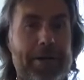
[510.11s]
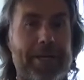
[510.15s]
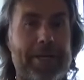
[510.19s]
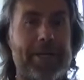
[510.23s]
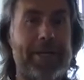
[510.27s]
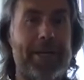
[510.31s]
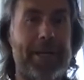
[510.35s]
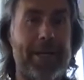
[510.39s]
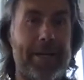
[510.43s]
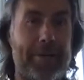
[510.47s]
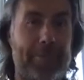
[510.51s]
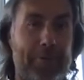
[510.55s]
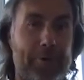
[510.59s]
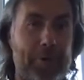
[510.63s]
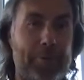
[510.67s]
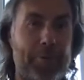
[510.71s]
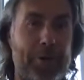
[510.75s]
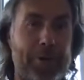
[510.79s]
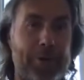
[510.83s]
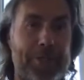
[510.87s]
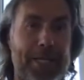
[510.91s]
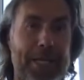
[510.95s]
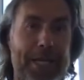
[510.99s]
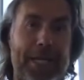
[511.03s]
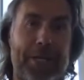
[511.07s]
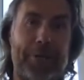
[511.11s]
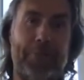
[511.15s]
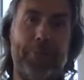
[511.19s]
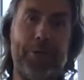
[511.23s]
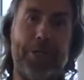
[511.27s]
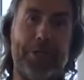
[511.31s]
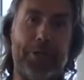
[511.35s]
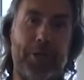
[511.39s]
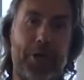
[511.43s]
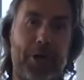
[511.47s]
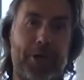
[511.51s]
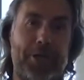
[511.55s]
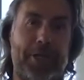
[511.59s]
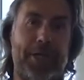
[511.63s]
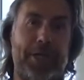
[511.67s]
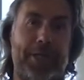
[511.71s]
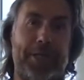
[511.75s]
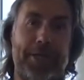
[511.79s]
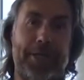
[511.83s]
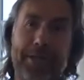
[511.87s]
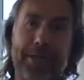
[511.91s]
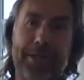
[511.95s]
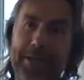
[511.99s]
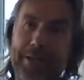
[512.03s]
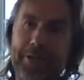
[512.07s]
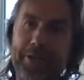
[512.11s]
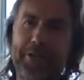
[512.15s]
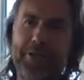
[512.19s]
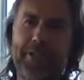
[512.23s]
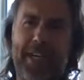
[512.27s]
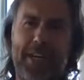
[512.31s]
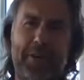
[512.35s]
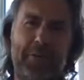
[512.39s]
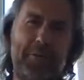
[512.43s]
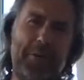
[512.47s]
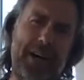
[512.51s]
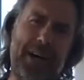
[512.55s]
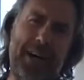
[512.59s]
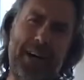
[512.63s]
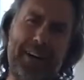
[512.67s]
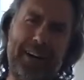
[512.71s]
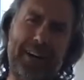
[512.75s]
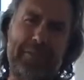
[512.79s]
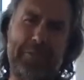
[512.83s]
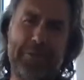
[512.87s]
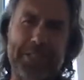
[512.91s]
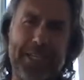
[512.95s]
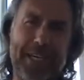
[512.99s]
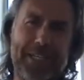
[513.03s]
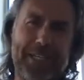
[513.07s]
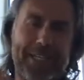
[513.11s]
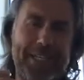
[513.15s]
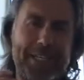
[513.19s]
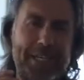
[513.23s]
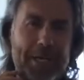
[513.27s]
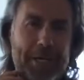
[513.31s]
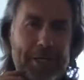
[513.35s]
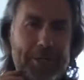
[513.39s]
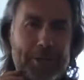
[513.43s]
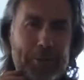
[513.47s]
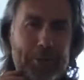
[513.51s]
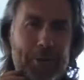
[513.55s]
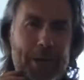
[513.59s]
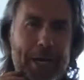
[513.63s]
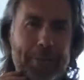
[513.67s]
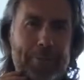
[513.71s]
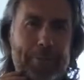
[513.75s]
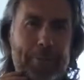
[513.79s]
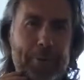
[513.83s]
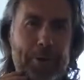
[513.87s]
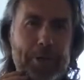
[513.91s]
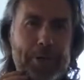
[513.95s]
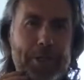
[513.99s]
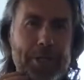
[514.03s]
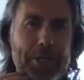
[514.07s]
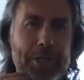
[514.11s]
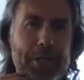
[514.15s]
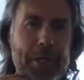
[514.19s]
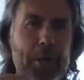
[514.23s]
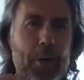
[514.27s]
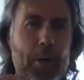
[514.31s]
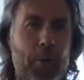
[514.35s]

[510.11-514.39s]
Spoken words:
And then a few months later, we talked and you said, well, it was actually not the right person.